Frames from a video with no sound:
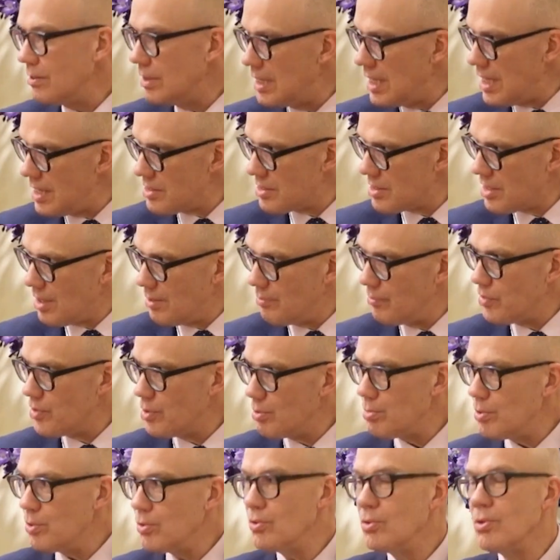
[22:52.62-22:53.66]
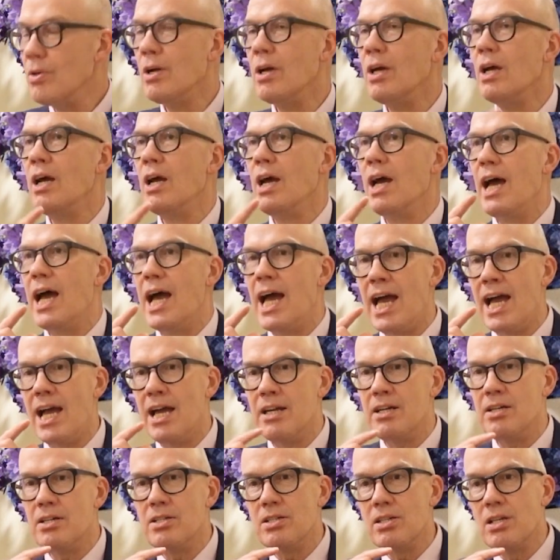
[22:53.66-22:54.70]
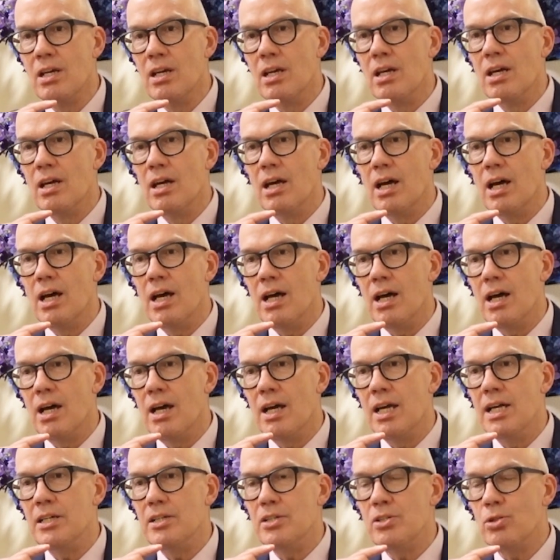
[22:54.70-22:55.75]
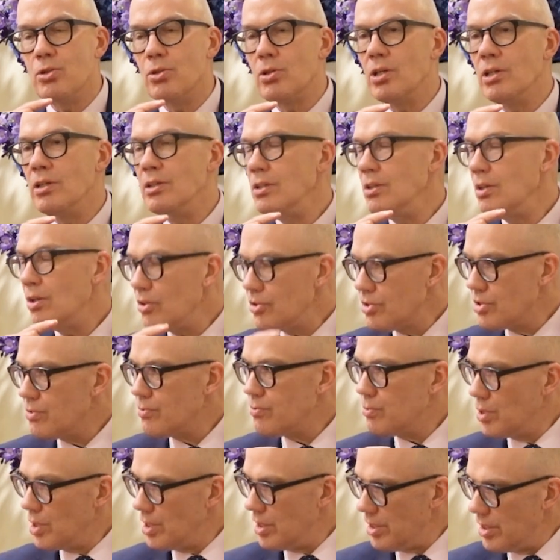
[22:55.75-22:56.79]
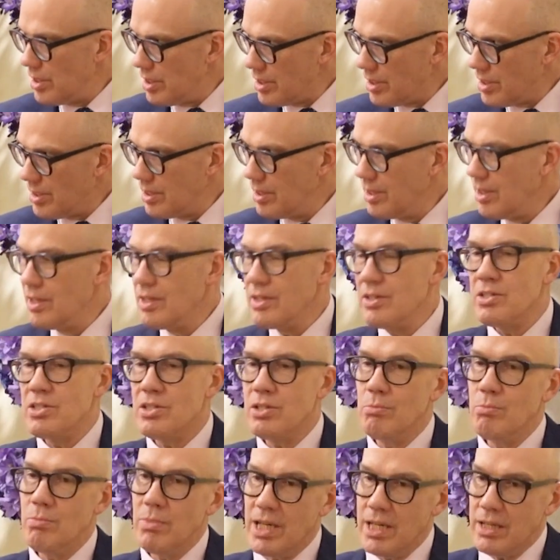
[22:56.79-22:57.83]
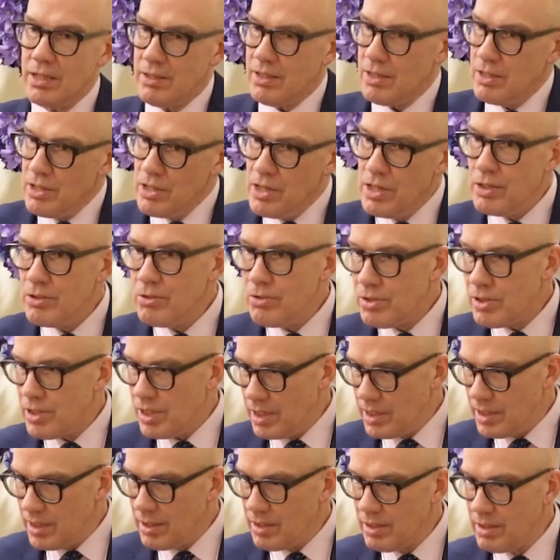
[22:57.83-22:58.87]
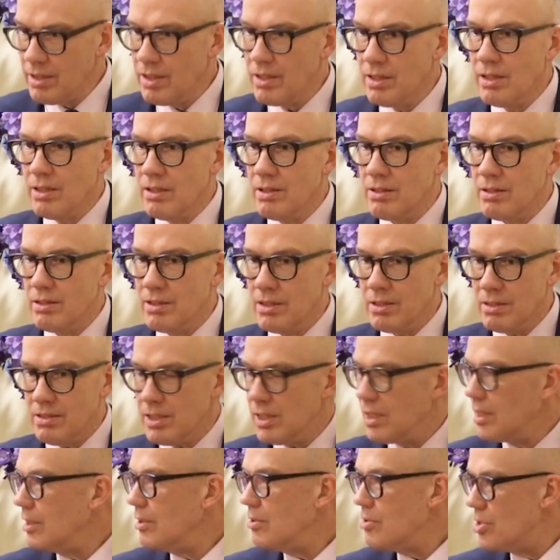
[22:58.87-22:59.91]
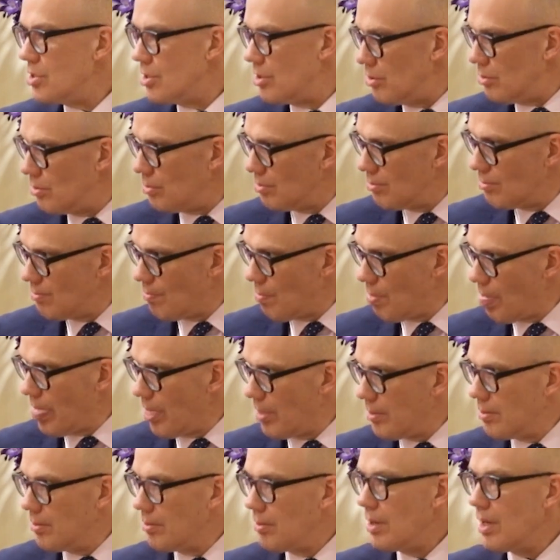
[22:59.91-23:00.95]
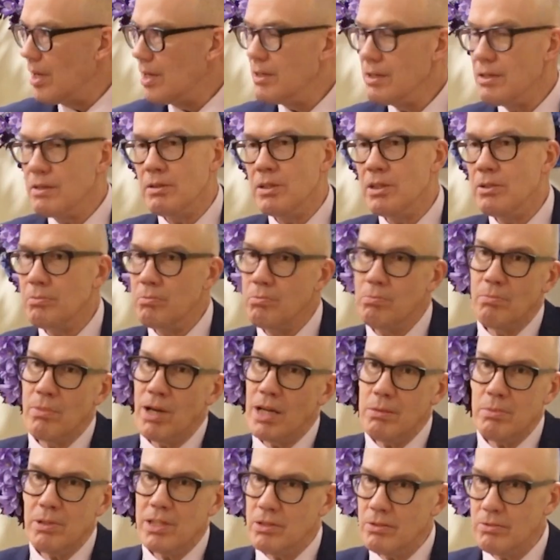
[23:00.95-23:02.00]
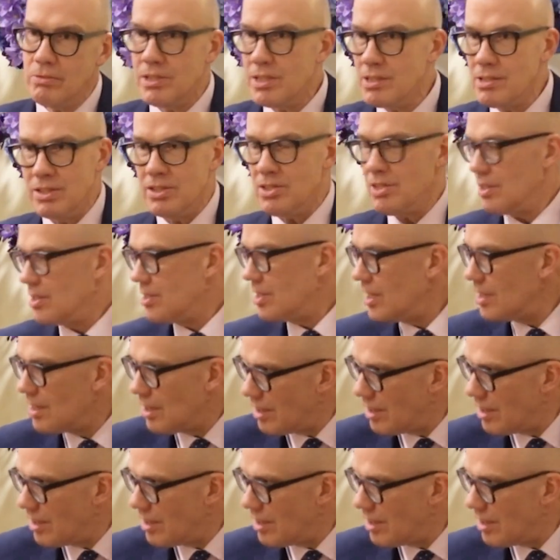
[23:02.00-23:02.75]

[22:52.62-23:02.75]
less comfortable, and it took a lot of work to make the new thing the thing you do. And maybe you didn't succeed,